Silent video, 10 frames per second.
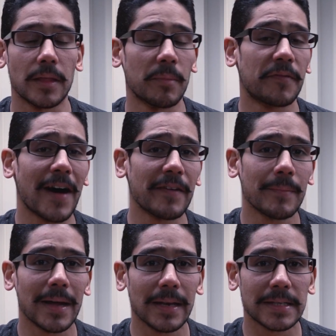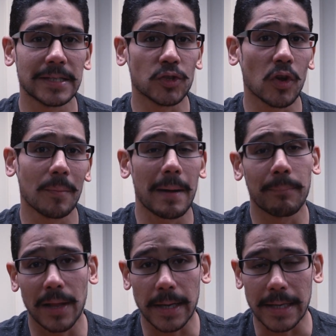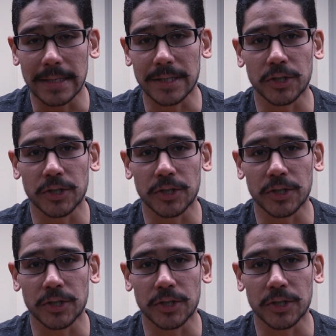Number five on my list is all about plugins.